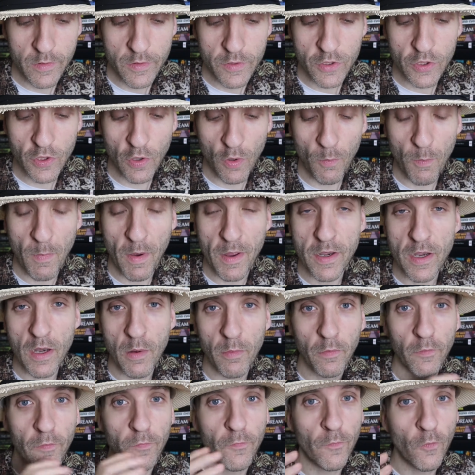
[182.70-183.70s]
So my
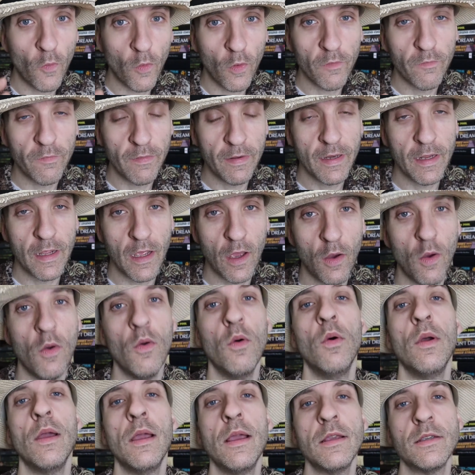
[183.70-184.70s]
number four
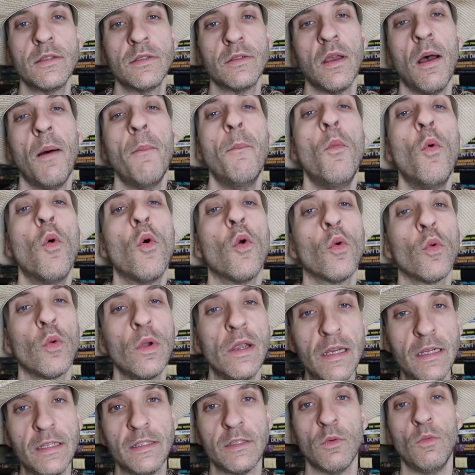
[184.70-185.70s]
video is a more
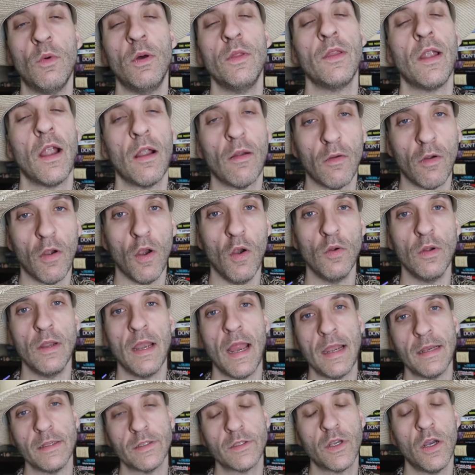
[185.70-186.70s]
recent one that I wrote,
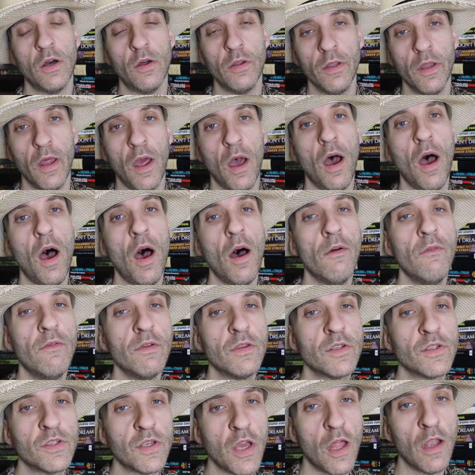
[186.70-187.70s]
and it's called
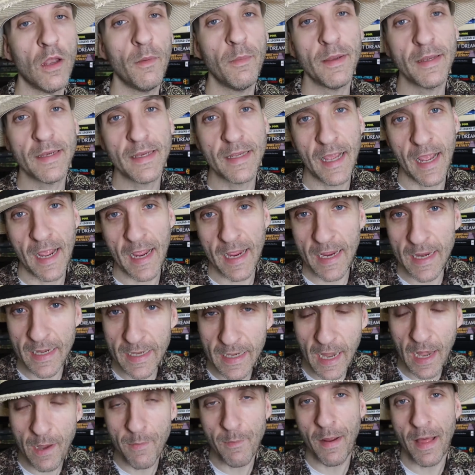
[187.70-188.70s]
Of Solomon
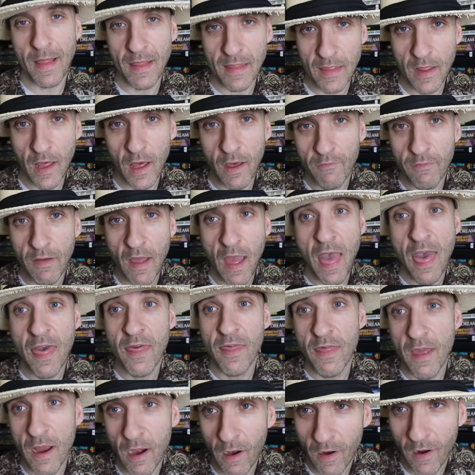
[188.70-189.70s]
Kane and My Love
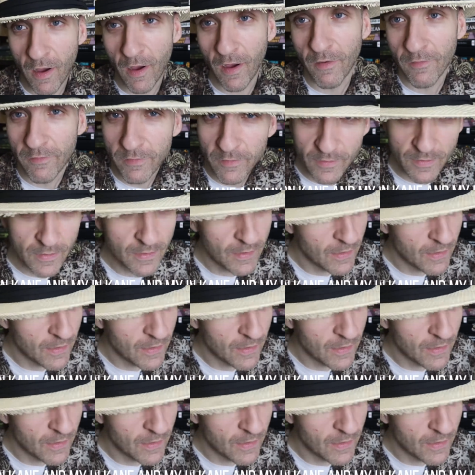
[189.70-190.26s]
Thereof.